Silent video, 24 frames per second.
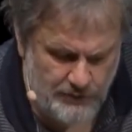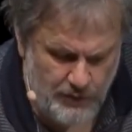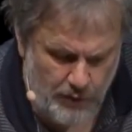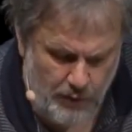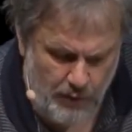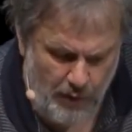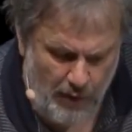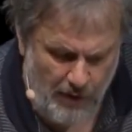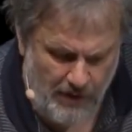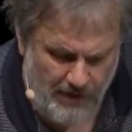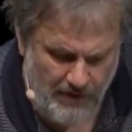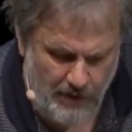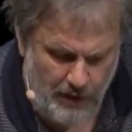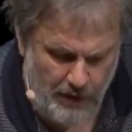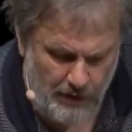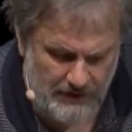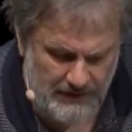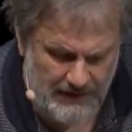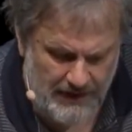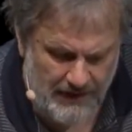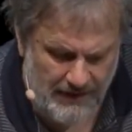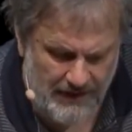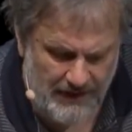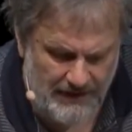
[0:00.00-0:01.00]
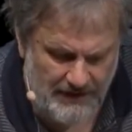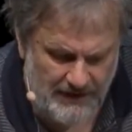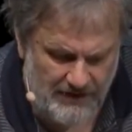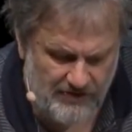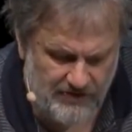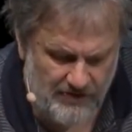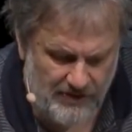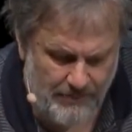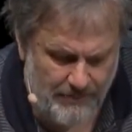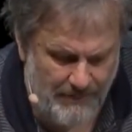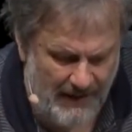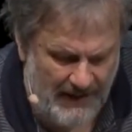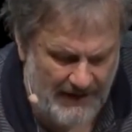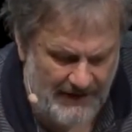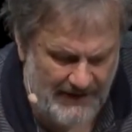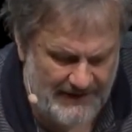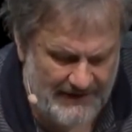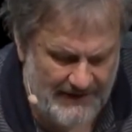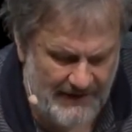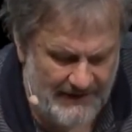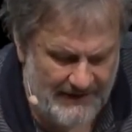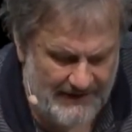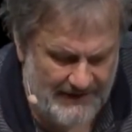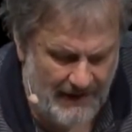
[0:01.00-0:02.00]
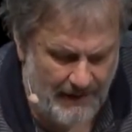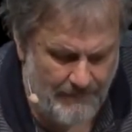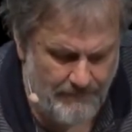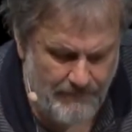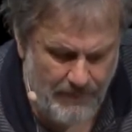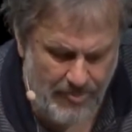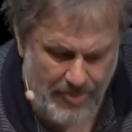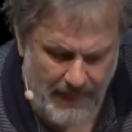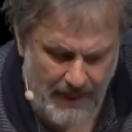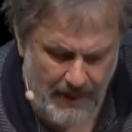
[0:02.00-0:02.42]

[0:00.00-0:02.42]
true or not, religion makes some